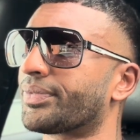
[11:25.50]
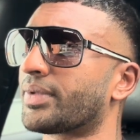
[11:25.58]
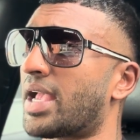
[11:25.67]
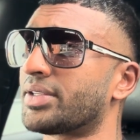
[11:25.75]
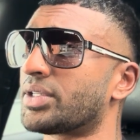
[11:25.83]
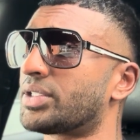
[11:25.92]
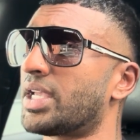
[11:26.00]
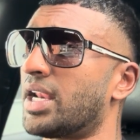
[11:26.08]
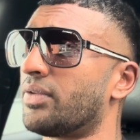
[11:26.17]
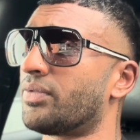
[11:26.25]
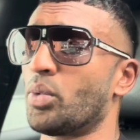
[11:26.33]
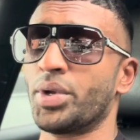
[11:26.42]
as I said,
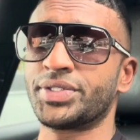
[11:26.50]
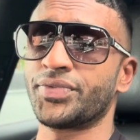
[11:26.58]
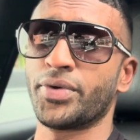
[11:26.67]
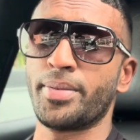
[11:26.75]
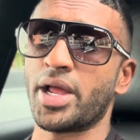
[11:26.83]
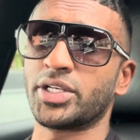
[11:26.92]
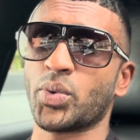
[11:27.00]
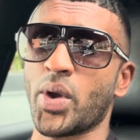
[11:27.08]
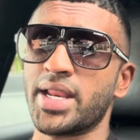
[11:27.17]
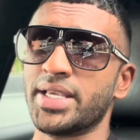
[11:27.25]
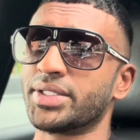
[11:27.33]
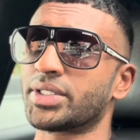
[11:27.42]
if it wasn't for my
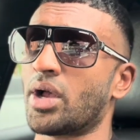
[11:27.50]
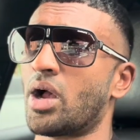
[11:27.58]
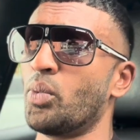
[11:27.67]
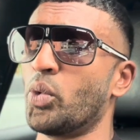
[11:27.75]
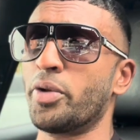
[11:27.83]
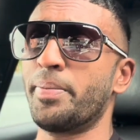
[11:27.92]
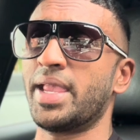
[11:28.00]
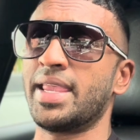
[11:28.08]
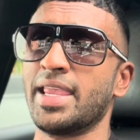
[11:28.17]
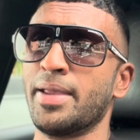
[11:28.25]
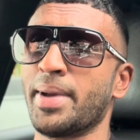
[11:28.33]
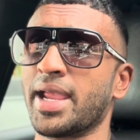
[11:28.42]
20s, I wouldn't be
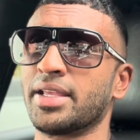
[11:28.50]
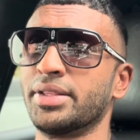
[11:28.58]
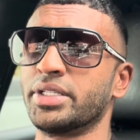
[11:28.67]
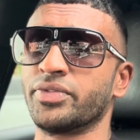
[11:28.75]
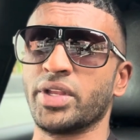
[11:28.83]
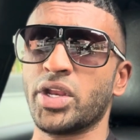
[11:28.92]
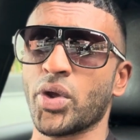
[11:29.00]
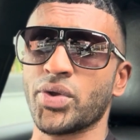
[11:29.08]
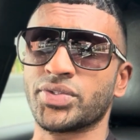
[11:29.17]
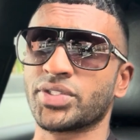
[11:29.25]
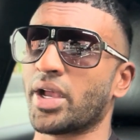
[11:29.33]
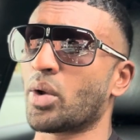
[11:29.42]
here making these
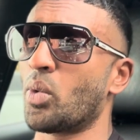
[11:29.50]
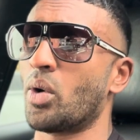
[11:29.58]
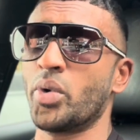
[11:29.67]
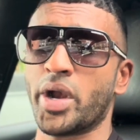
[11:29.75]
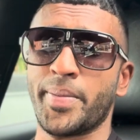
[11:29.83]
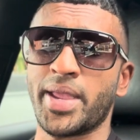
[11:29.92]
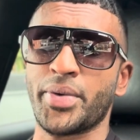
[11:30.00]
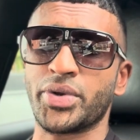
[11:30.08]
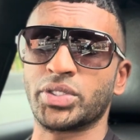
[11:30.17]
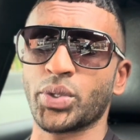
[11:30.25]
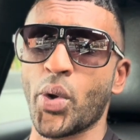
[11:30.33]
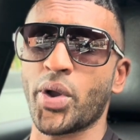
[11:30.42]
videos. Like, what would I be able to
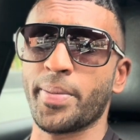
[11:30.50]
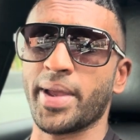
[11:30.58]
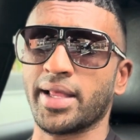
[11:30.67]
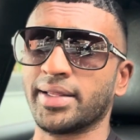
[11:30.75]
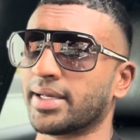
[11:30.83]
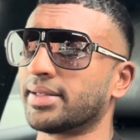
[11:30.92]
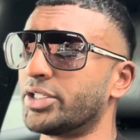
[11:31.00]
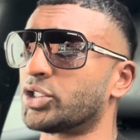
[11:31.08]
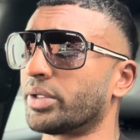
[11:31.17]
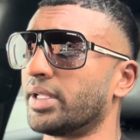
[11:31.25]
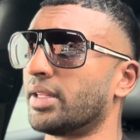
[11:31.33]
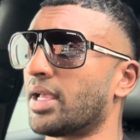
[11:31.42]
talk about? Like,
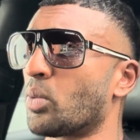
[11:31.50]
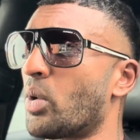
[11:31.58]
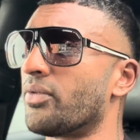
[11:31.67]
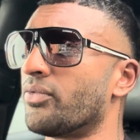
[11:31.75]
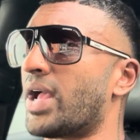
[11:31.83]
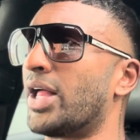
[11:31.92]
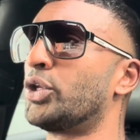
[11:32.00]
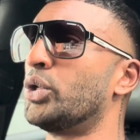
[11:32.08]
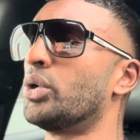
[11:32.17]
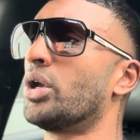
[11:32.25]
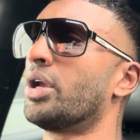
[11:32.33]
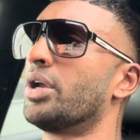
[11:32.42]
literally, like, what value
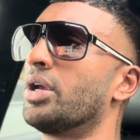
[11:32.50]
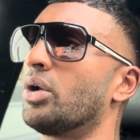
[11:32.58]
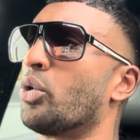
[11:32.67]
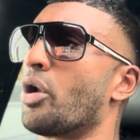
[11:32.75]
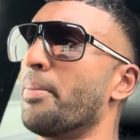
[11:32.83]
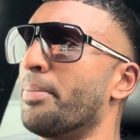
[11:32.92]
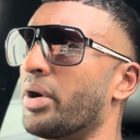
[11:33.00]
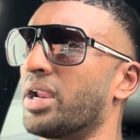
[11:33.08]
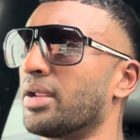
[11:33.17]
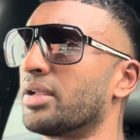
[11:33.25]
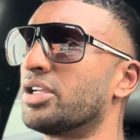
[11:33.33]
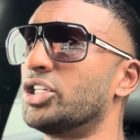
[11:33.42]
could I
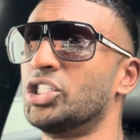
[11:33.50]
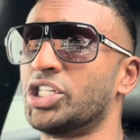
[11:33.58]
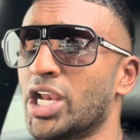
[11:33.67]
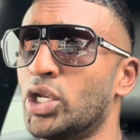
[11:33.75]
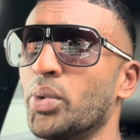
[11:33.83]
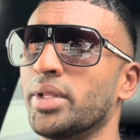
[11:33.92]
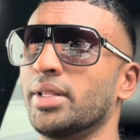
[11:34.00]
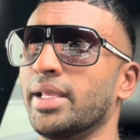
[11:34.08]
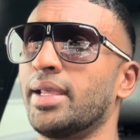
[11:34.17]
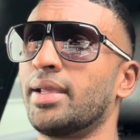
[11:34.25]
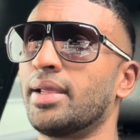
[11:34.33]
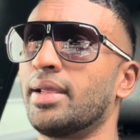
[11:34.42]
bring genuinely?